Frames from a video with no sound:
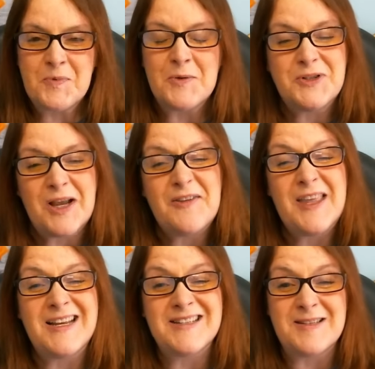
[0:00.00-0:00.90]
which I
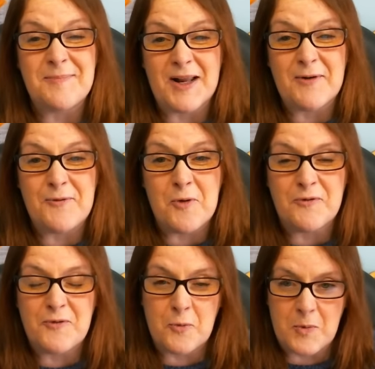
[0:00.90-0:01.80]
think is a metaphor
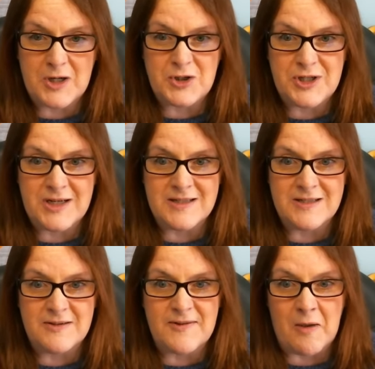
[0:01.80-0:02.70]
for where she
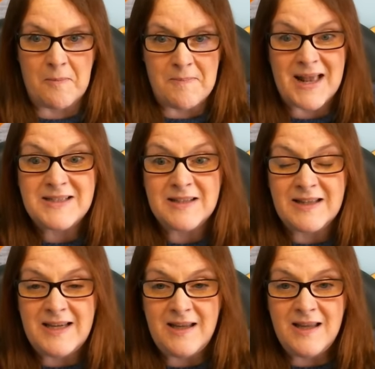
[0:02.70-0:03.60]
is
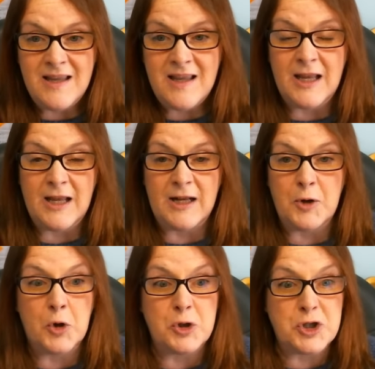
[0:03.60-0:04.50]
developmentally in
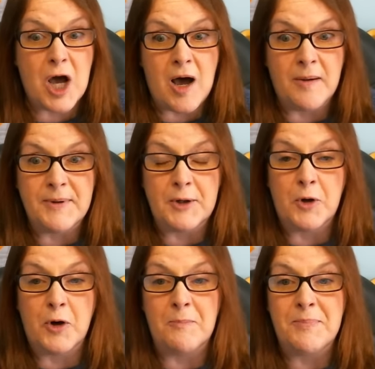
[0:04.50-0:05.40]
her job and
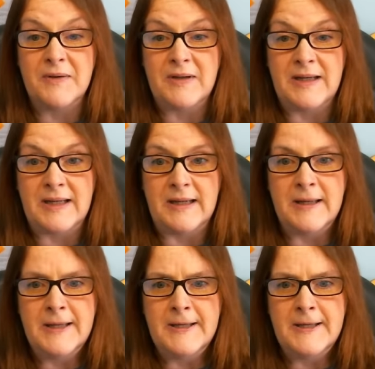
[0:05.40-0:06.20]
her ability